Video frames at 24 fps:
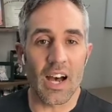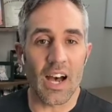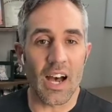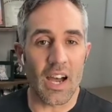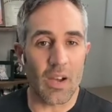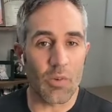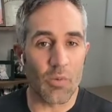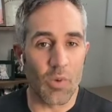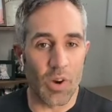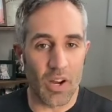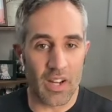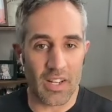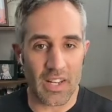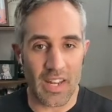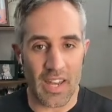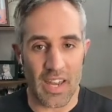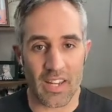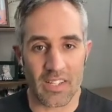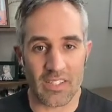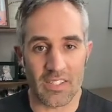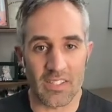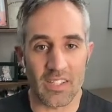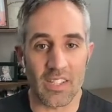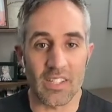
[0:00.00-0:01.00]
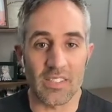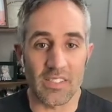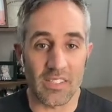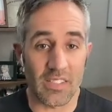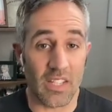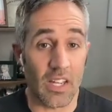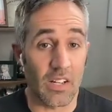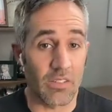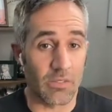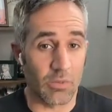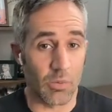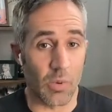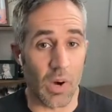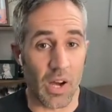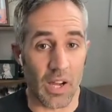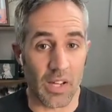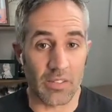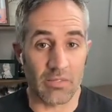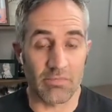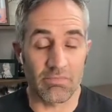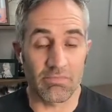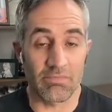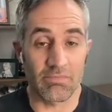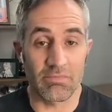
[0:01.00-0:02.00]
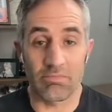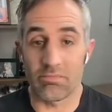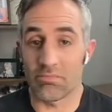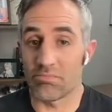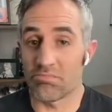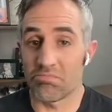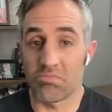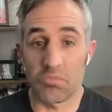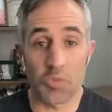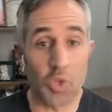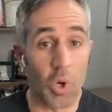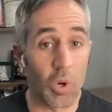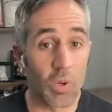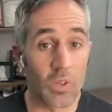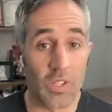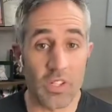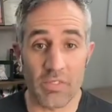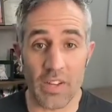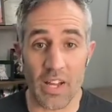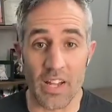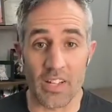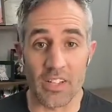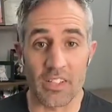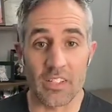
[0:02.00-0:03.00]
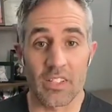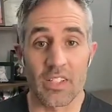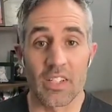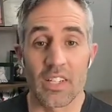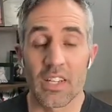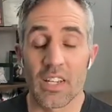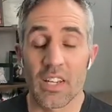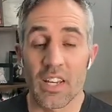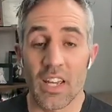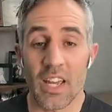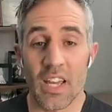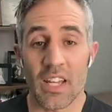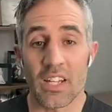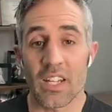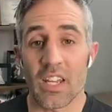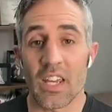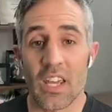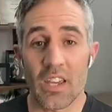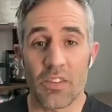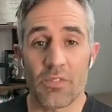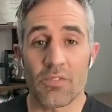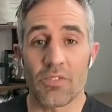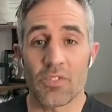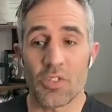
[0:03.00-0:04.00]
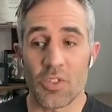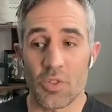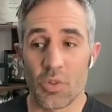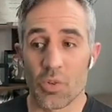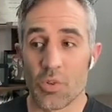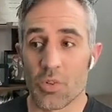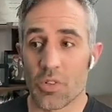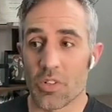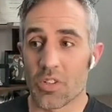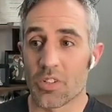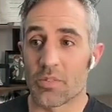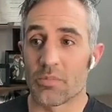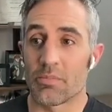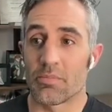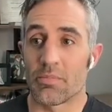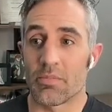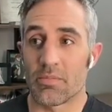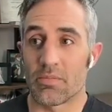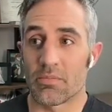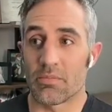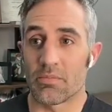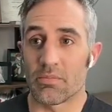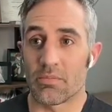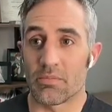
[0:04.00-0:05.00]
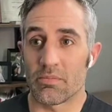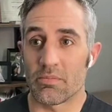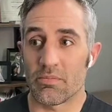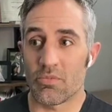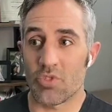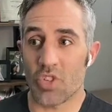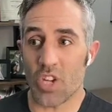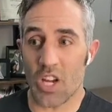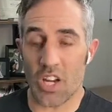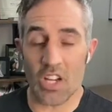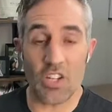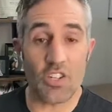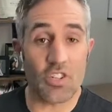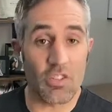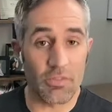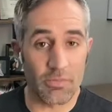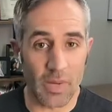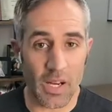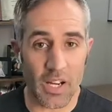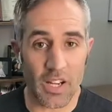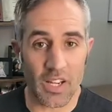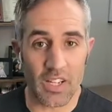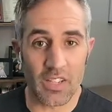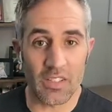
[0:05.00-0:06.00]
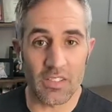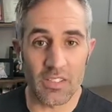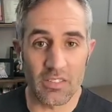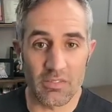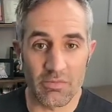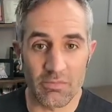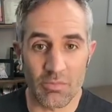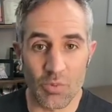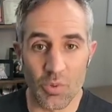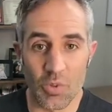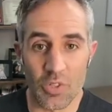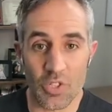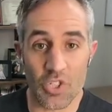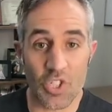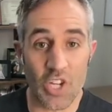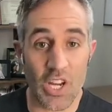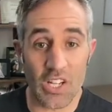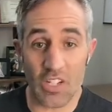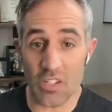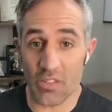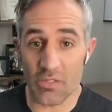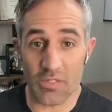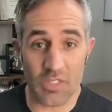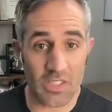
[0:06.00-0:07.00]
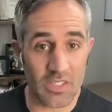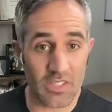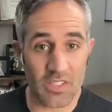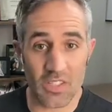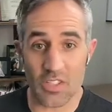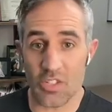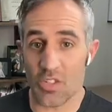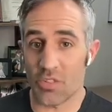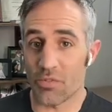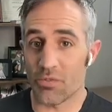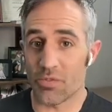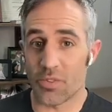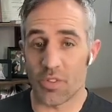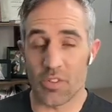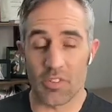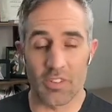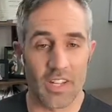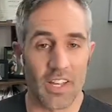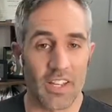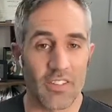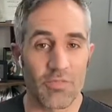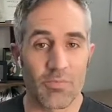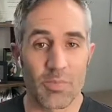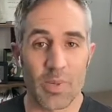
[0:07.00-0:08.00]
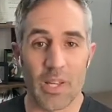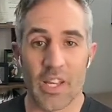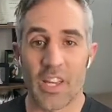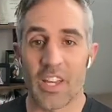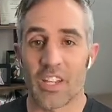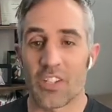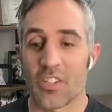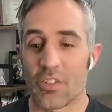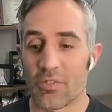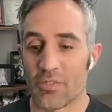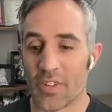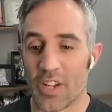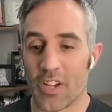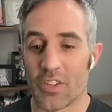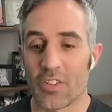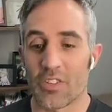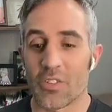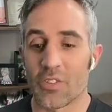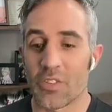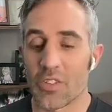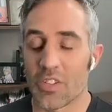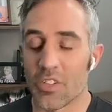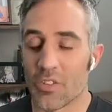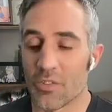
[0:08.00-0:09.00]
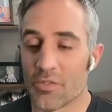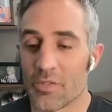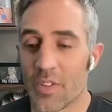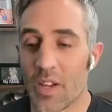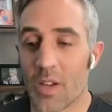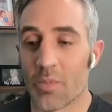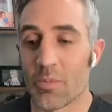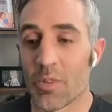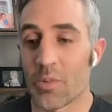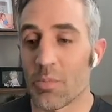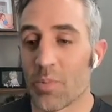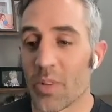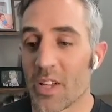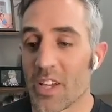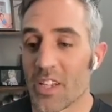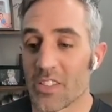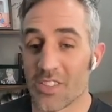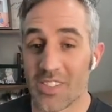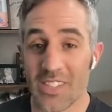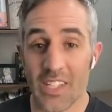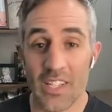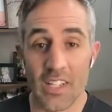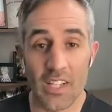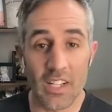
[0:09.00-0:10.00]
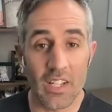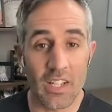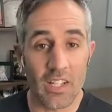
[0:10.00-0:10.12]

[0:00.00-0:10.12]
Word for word: I want X instead of Y. Totally valid. And if your change of mind or change of decision for your life plan, your value, your family plans